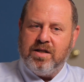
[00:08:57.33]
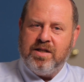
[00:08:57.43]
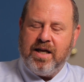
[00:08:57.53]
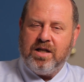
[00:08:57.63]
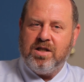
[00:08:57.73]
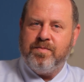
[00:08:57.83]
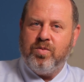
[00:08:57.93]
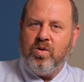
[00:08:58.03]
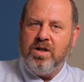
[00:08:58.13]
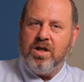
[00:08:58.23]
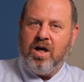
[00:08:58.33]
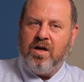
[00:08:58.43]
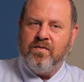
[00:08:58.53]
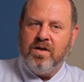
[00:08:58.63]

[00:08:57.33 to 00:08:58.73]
To get to the point of...